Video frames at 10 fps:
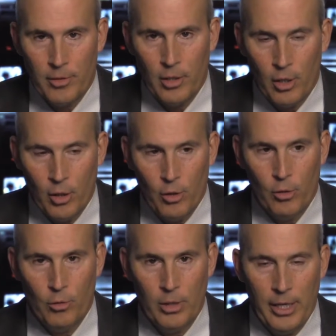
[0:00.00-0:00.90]

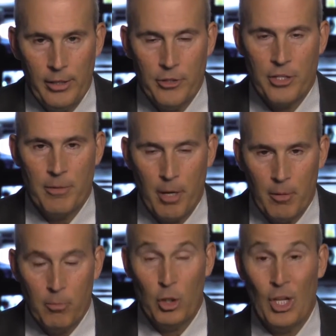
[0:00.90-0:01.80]
low energy
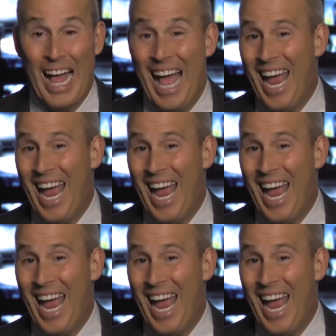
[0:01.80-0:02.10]
mumble,